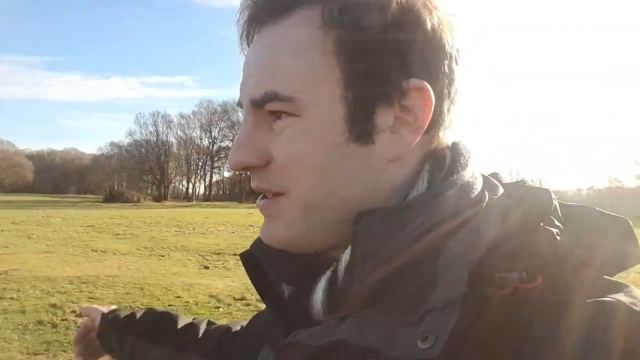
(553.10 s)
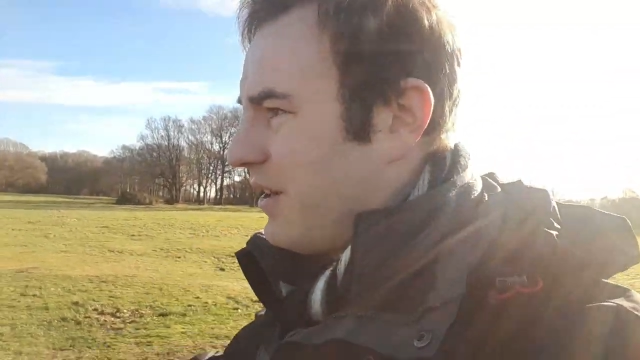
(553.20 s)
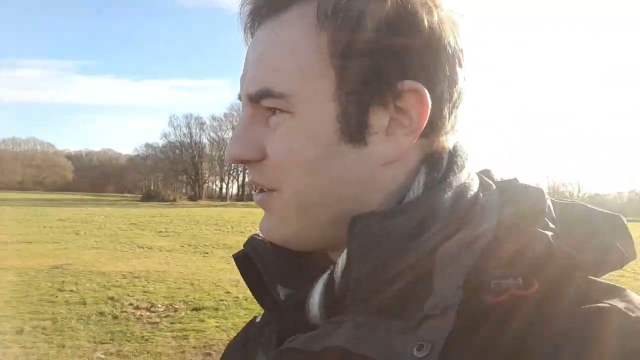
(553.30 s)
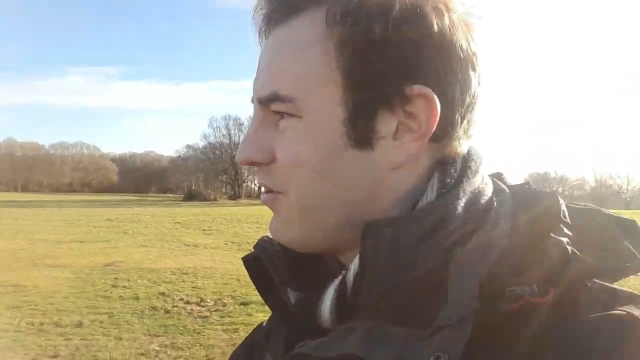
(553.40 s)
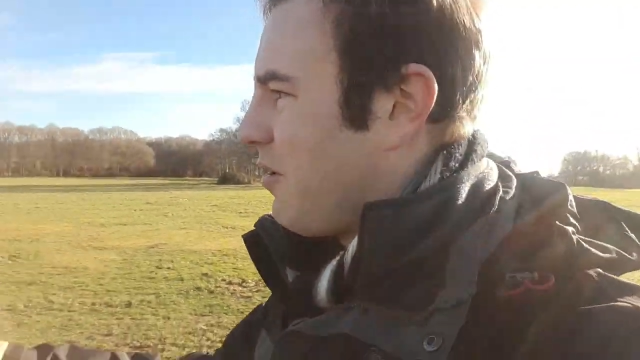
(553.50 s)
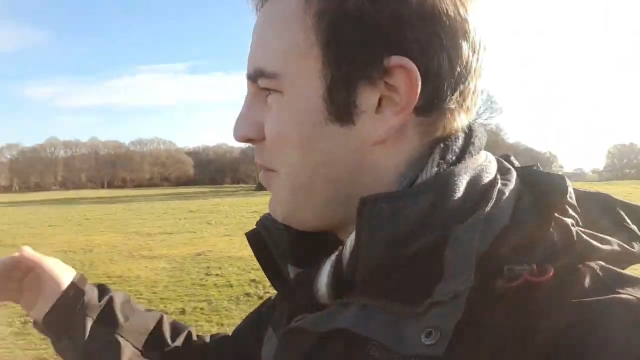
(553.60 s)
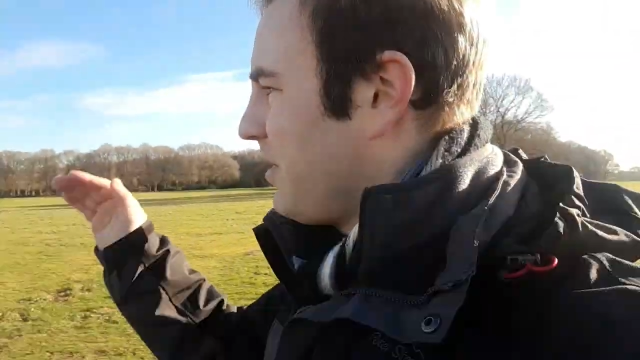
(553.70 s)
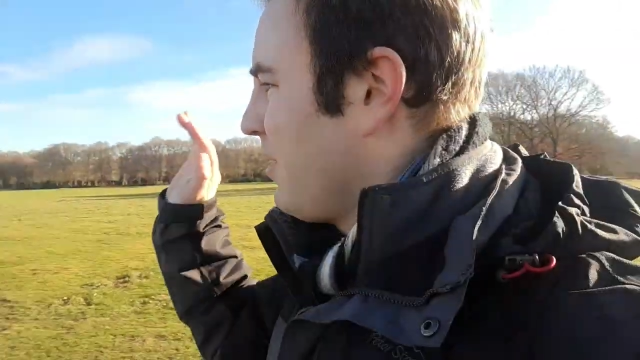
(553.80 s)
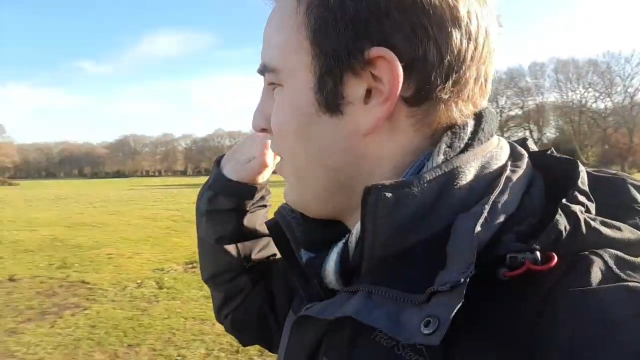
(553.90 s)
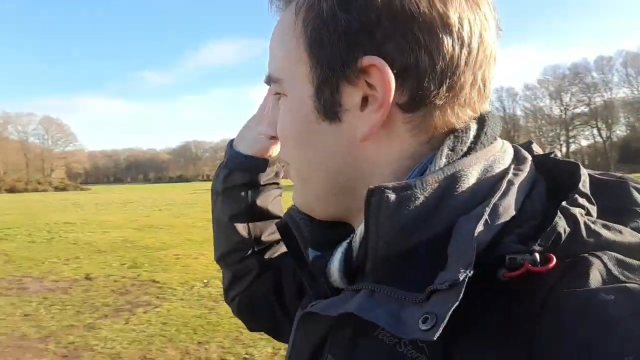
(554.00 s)
side the common.
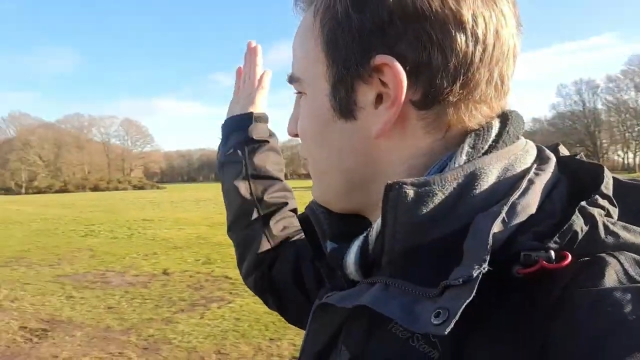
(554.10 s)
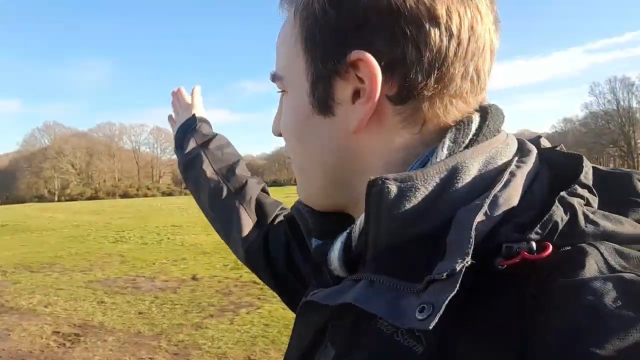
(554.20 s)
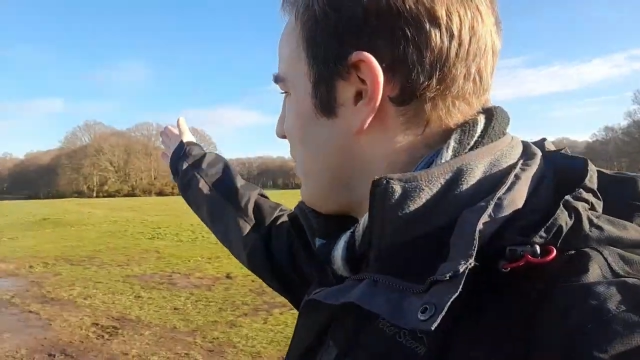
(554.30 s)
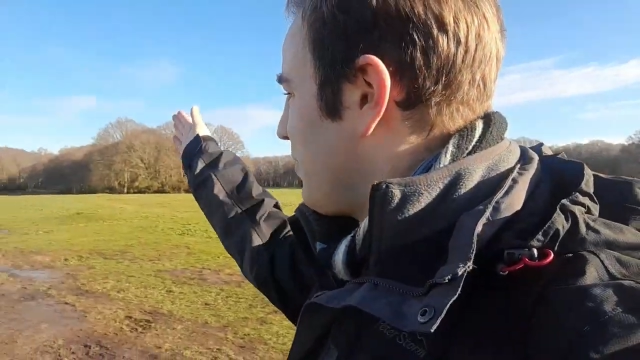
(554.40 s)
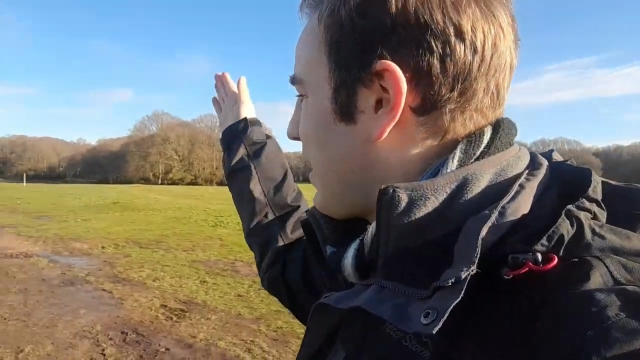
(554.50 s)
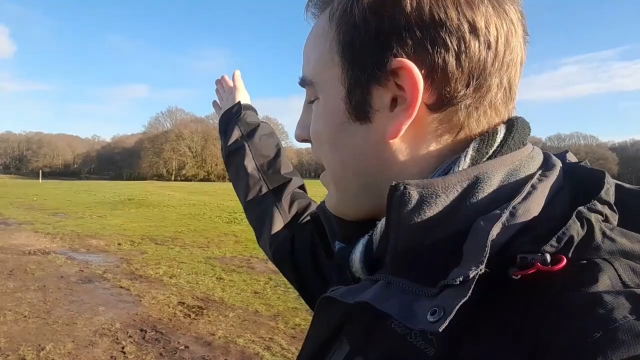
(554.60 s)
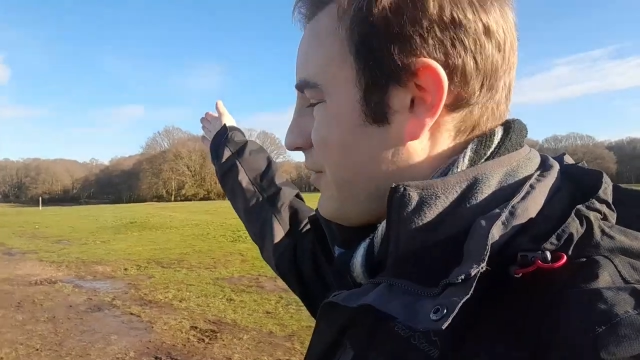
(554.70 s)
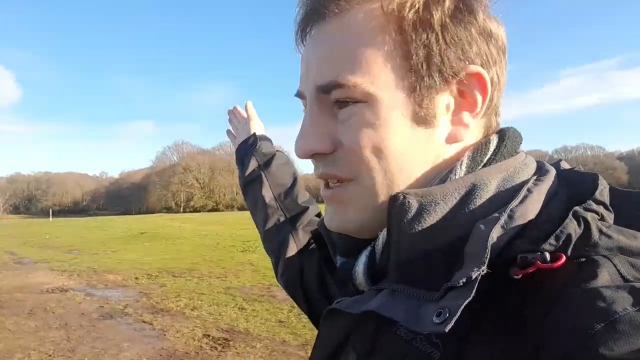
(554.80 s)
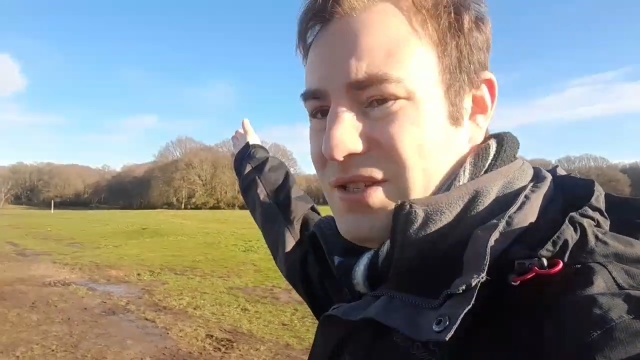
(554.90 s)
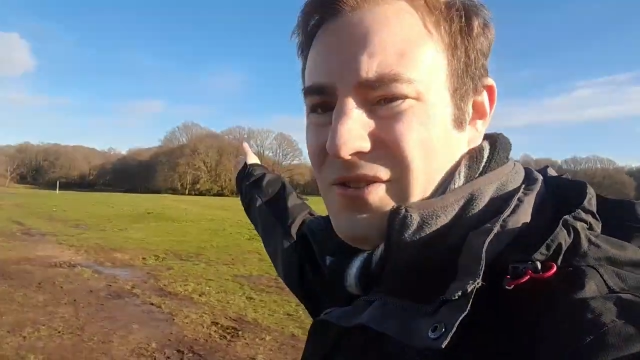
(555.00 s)
Chorleywood
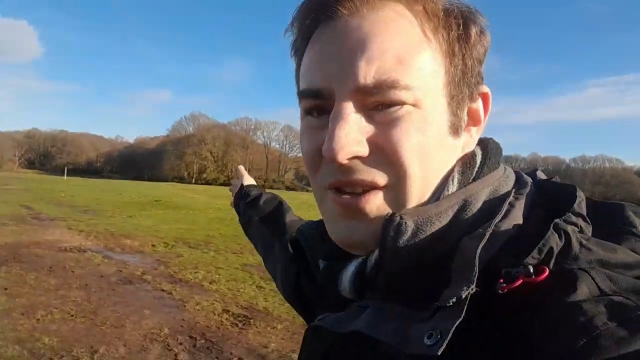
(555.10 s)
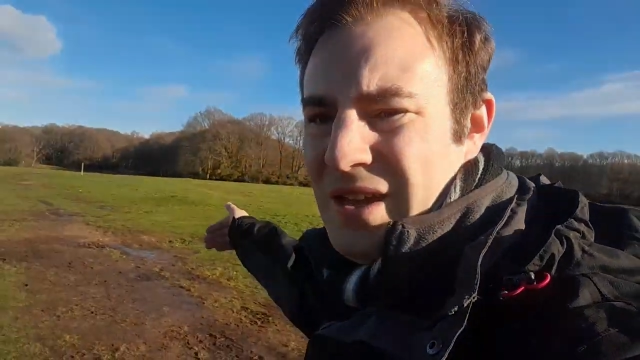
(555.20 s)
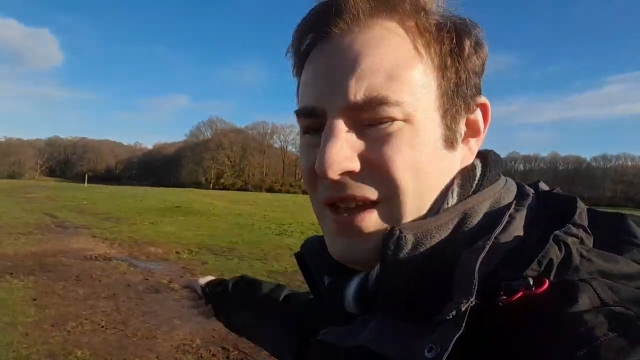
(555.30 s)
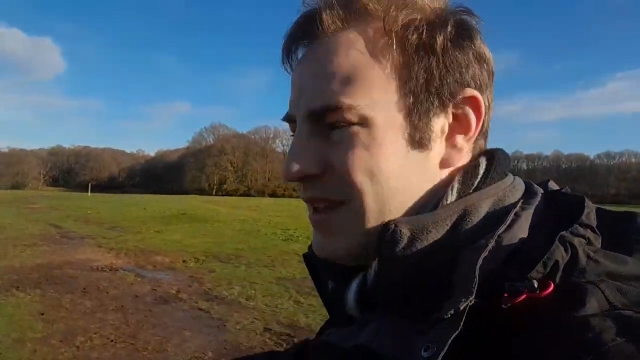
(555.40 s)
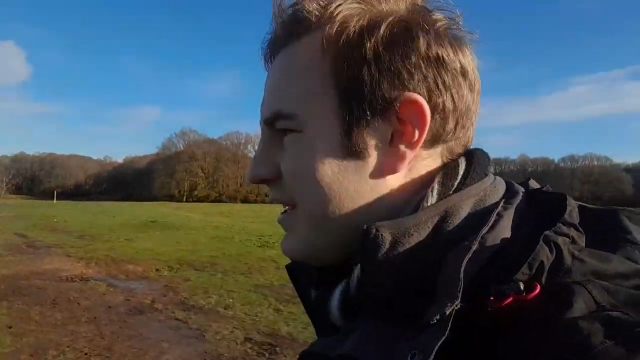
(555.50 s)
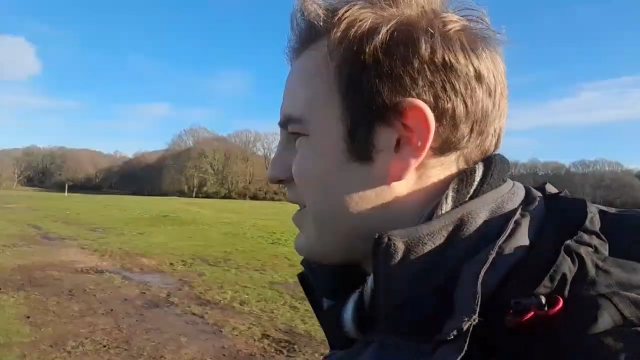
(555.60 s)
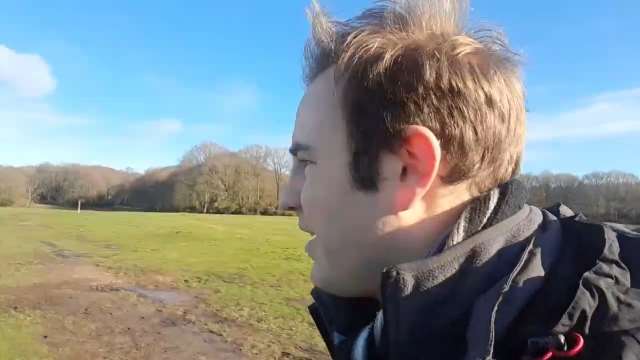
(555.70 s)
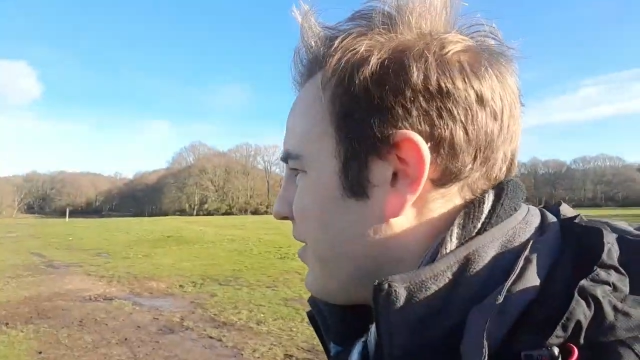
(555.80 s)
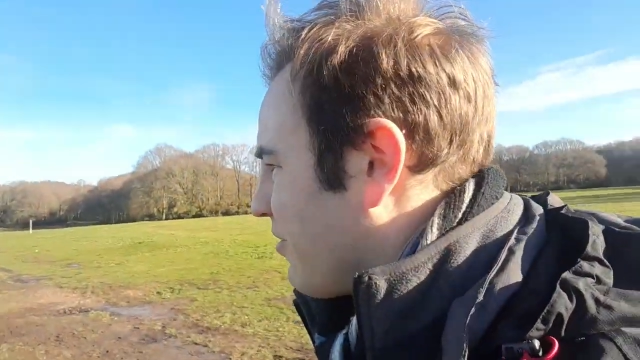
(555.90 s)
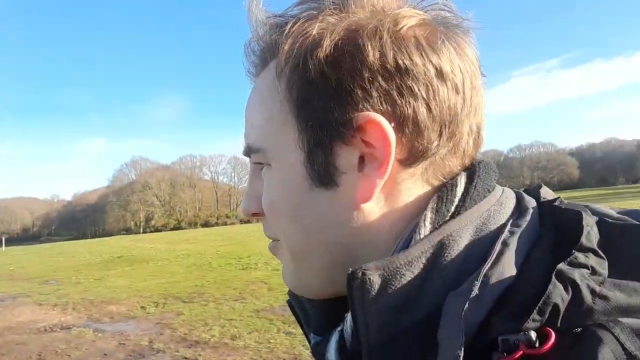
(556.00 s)
House is on this
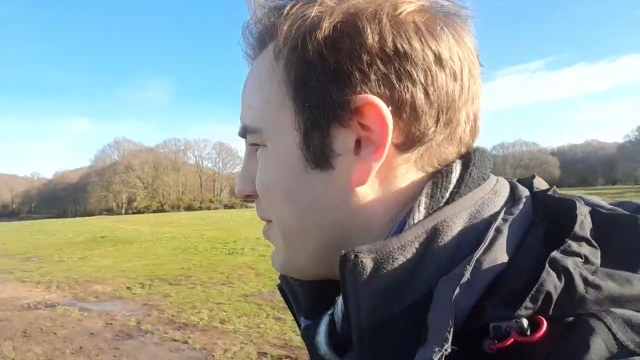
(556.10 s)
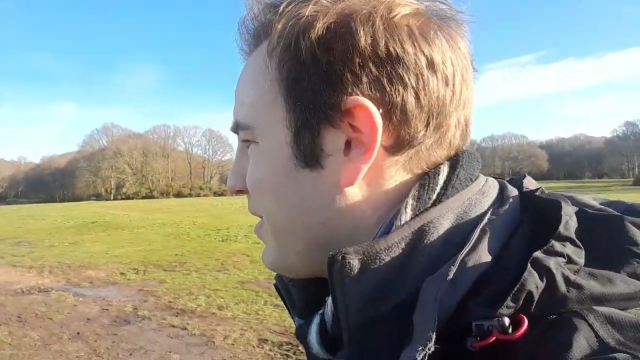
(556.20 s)
side the common.